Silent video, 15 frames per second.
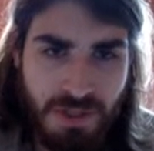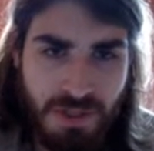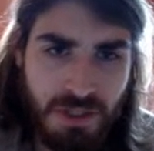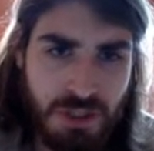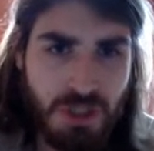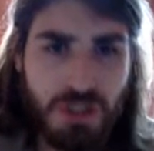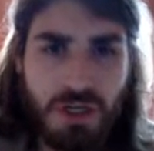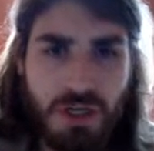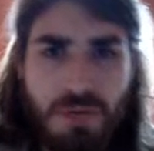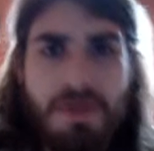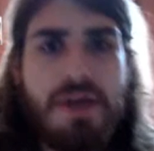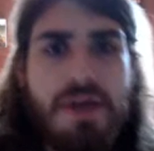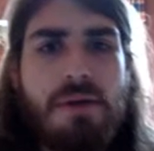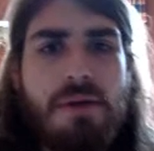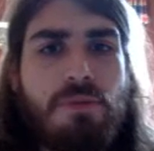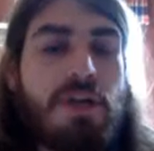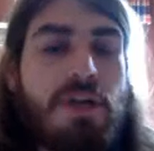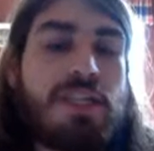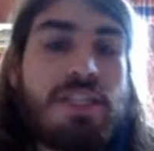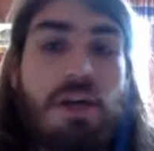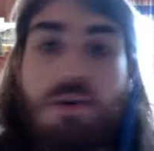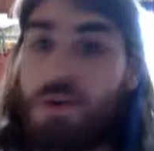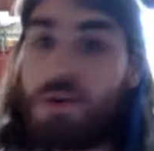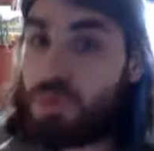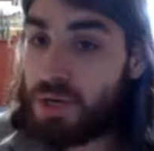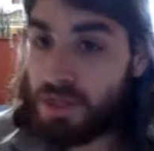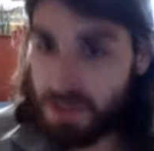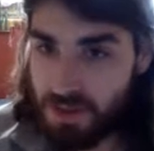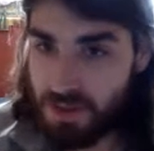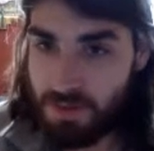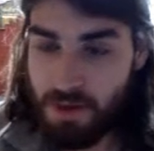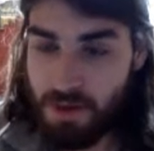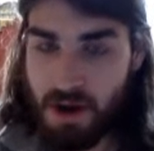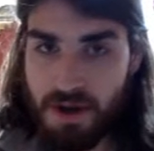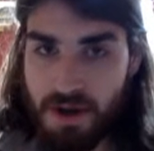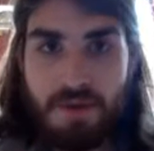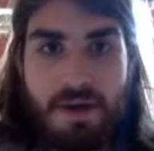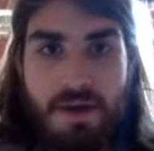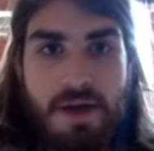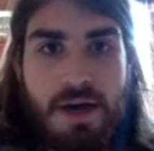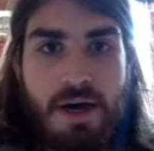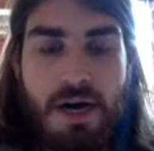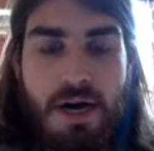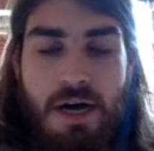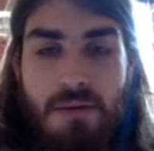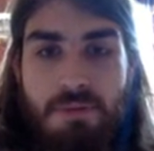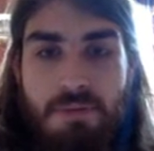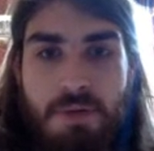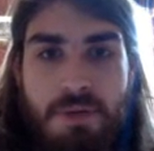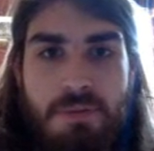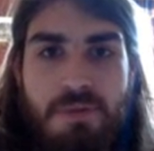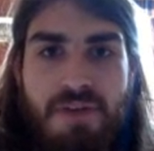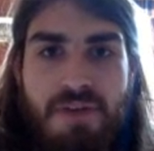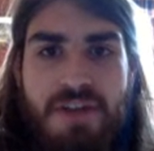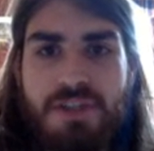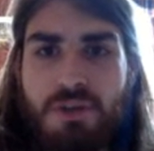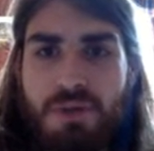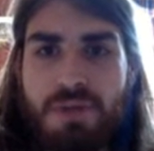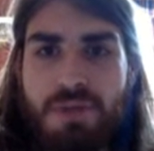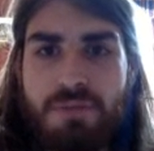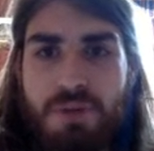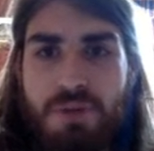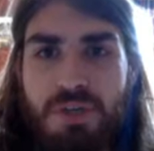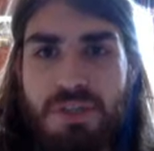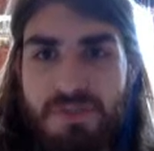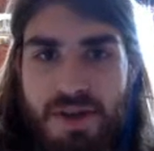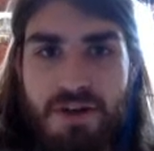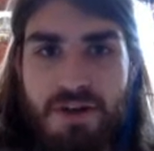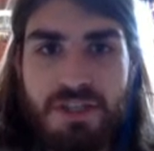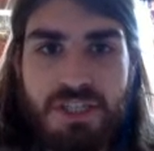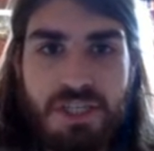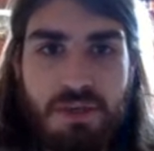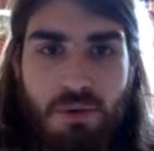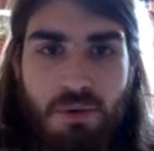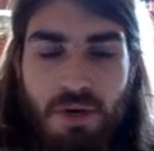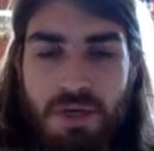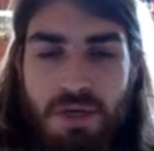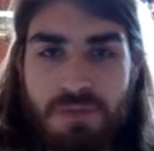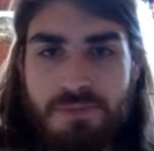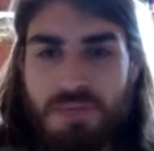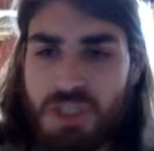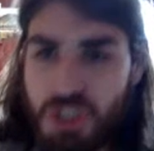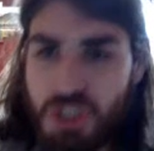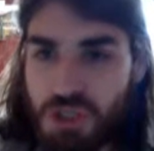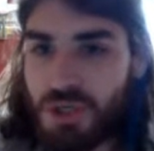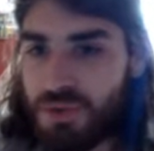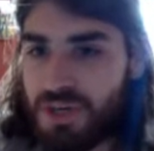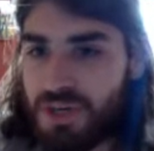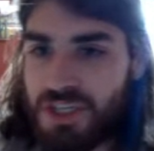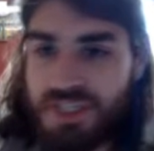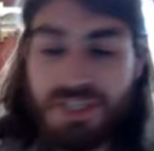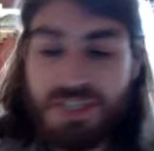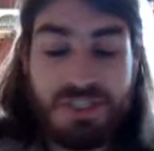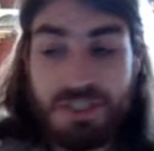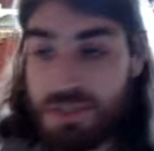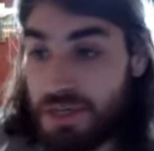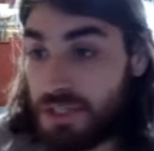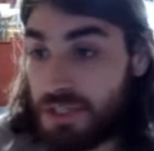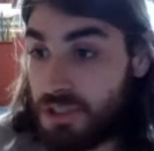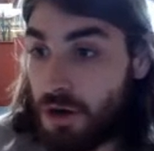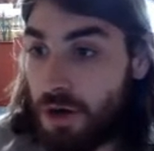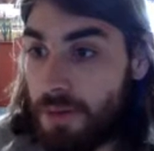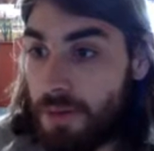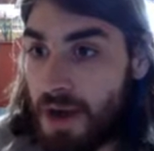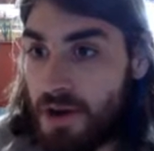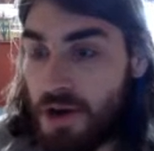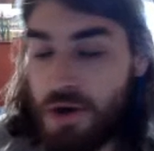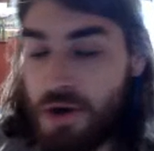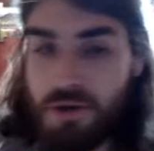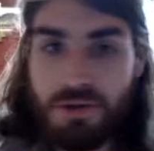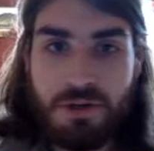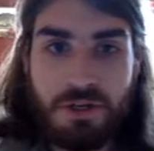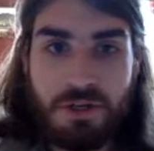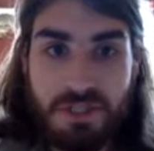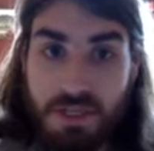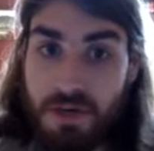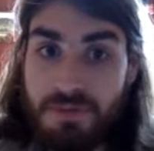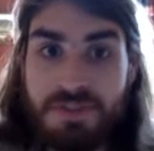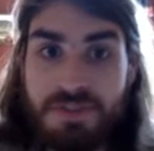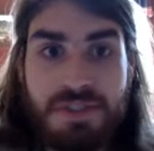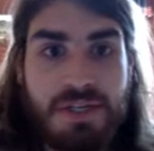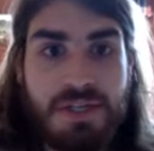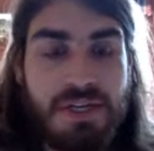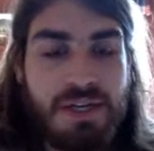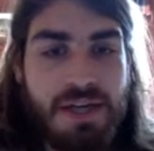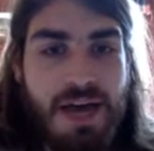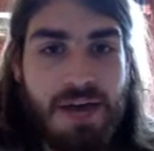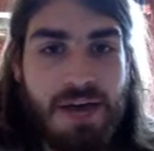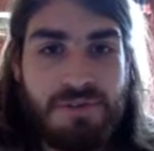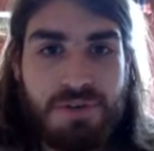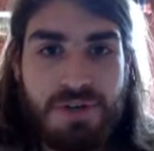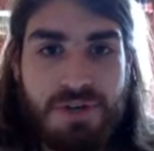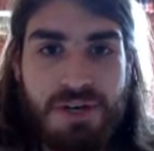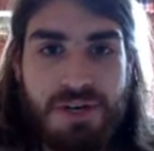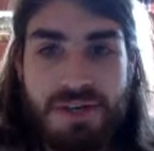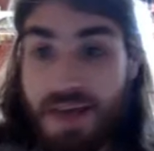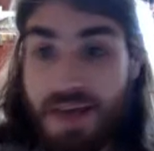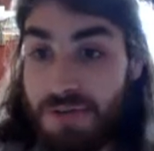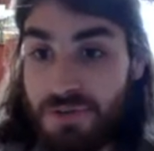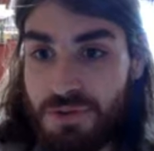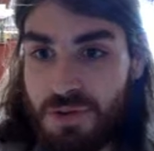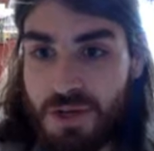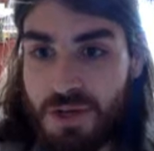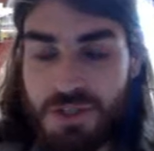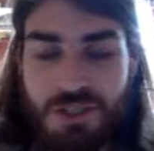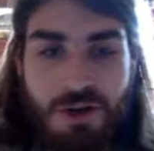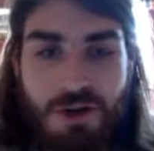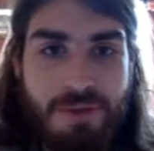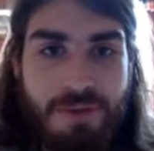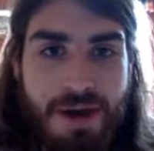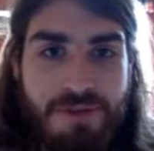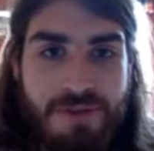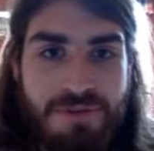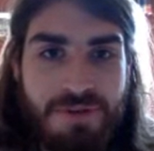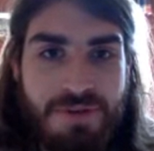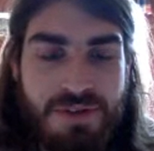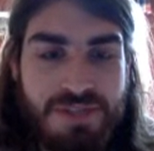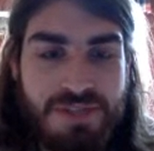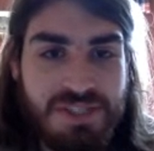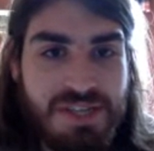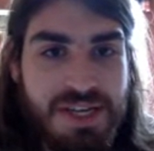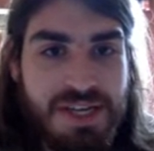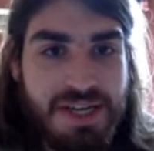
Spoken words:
Sugar breaks down quickly in the body, but it provides a quick burst of energy, or a sugar rush, as y'all might know yourselves. After lunch, y'all might feel this.